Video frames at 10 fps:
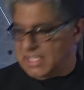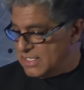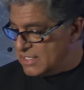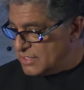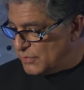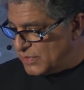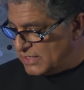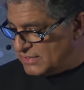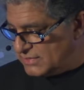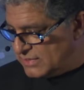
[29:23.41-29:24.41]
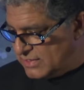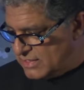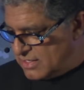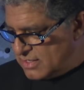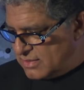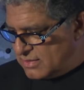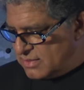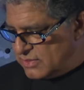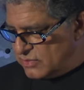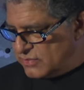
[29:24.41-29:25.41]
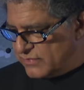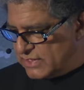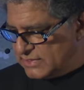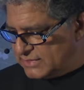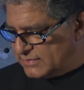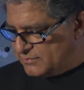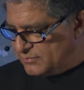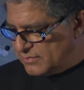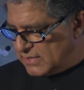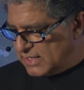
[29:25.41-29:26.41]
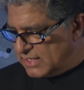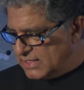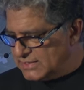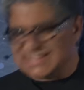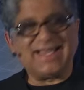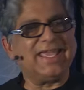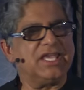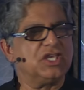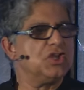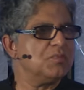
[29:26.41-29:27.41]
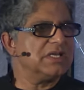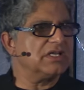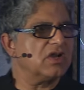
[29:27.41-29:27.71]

In other words, the universe is a human